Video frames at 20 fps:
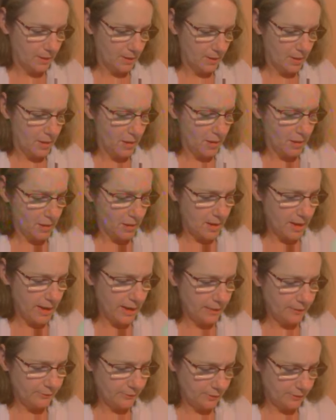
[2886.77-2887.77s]
All right,
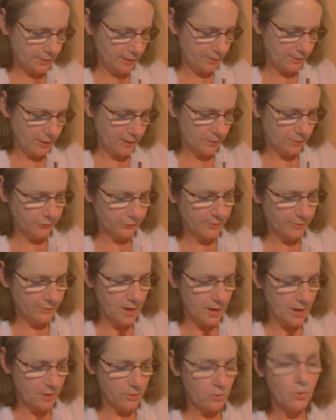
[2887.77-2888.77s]
now here are
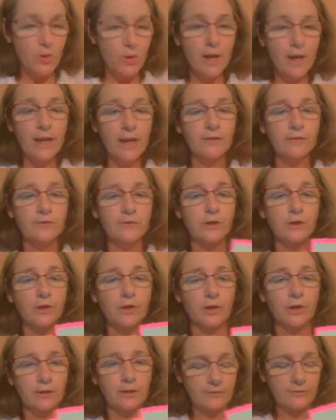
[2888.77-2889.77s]
some other ways that you're
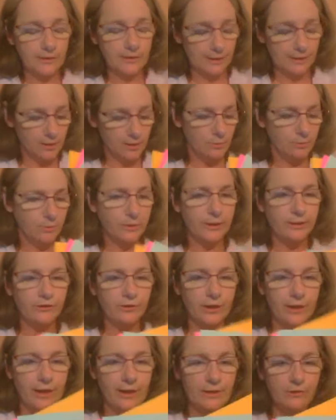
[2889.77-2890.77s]
going to see global
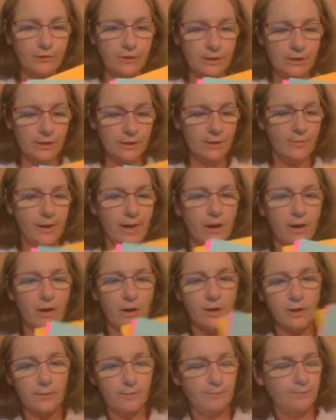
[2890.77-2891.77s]
education in
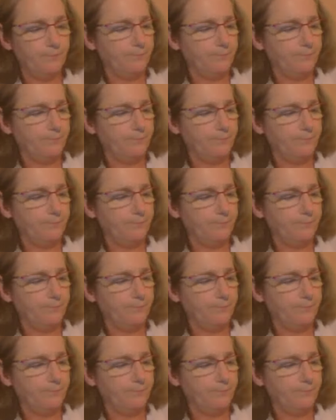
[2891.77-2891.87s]
America. Of